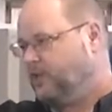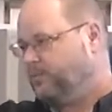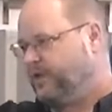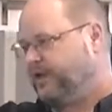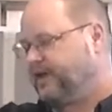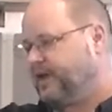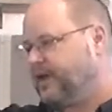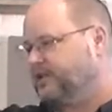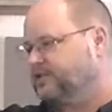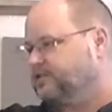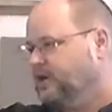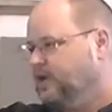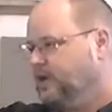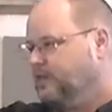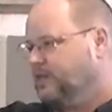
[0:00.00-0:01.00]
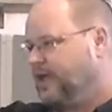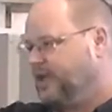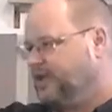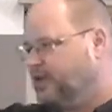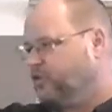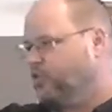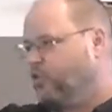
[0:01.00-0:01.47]
because they
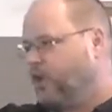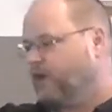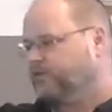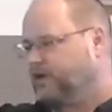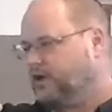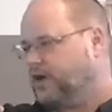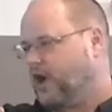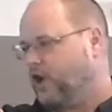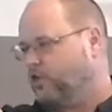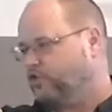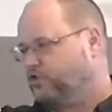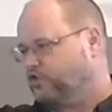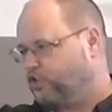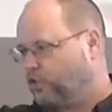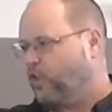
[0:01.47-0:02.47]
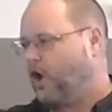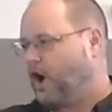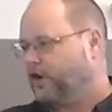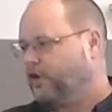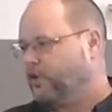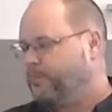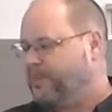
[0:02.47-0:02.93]
didn't want the goat to
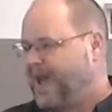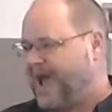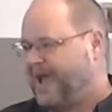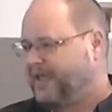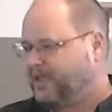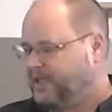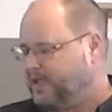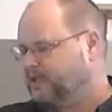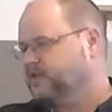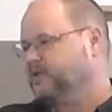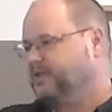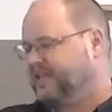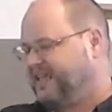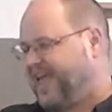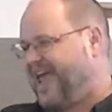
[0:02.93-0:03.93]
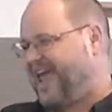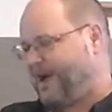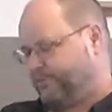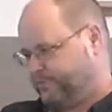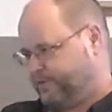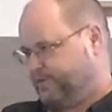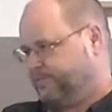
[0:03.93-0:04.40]
wander back into the
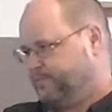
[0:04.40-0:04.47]
camp.